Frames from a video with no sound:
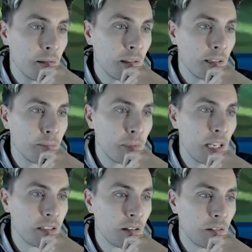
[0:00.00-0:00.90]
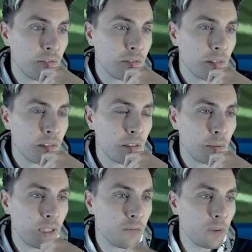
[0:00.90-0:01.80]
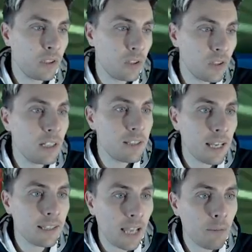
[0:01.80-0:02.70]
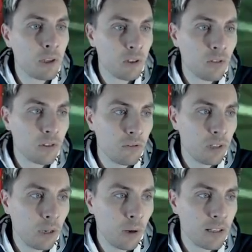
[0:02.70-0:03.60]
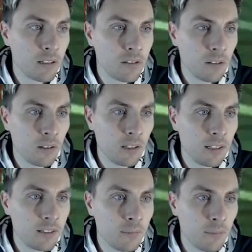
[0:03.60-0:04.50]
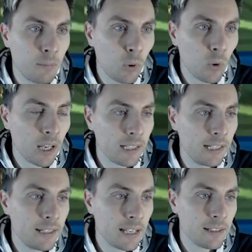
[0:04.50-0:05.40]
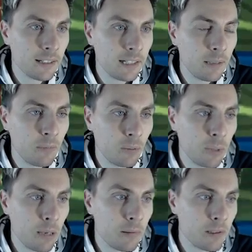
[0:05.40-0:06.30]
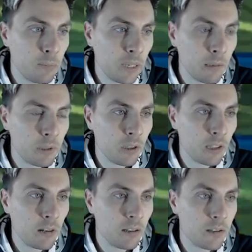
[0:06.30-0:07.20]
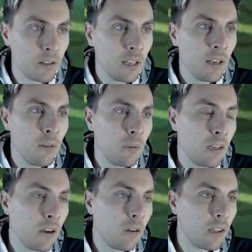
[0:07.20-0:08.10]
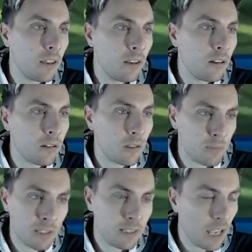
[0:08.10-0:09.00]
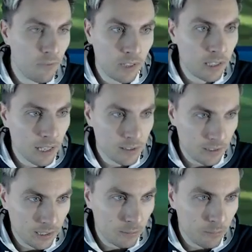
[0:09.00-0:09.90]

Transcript: Well, this plays off. So we just need to get damage onto the Rayquaza, so it's more likely Dazzling Gleam will be able to pick up a knockout, because we know that the Necrozma is definitely in Dazzling Gleam